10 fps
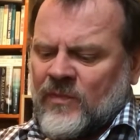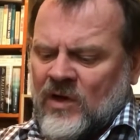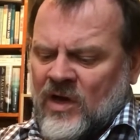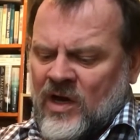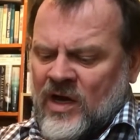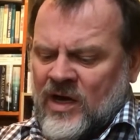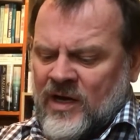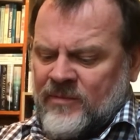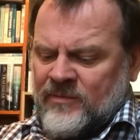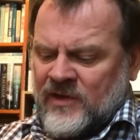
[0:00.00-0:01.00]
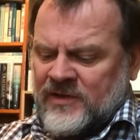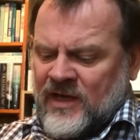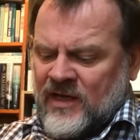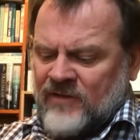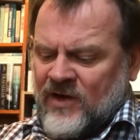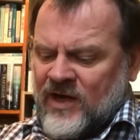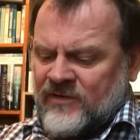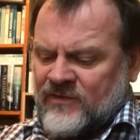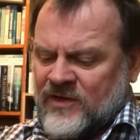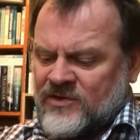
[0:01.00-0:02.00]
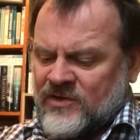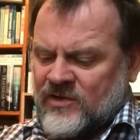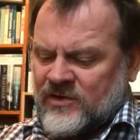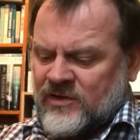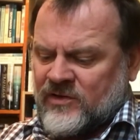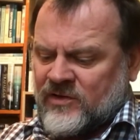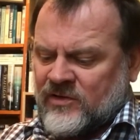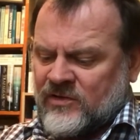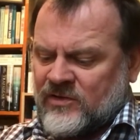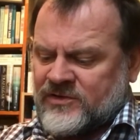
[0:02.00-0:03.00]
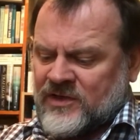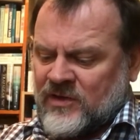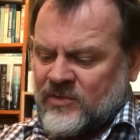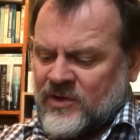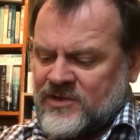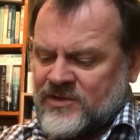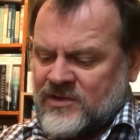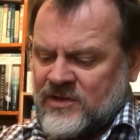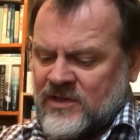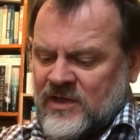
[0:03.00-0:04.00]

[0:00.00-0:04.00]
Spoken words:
A Tale of High Adventure and Lyrical Celebration,